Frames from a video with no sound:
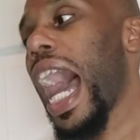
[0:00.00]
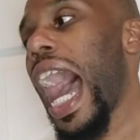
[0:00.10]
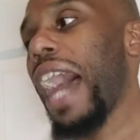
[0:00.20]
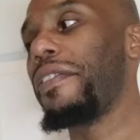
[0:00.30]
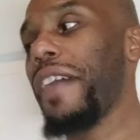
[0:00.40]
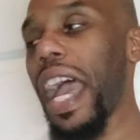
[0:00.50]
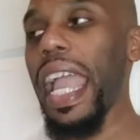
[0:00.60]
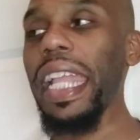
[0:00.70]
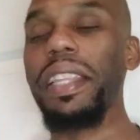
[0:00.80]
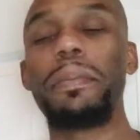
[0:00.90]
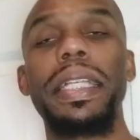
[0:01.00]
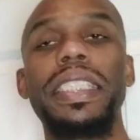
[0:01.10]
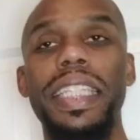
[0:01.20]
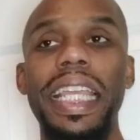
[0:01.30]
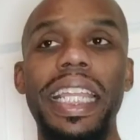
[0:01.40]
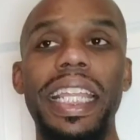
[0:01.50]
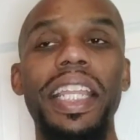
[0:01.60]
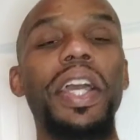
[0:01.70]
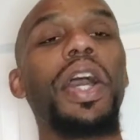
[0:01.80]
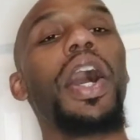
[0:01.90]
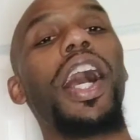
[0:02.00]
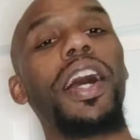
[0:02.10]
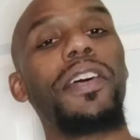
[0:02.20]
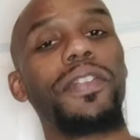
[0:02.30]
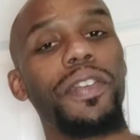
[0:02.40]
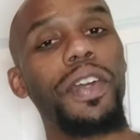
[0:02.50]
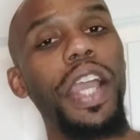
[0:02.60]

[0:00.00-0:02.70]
I hate the misleading of,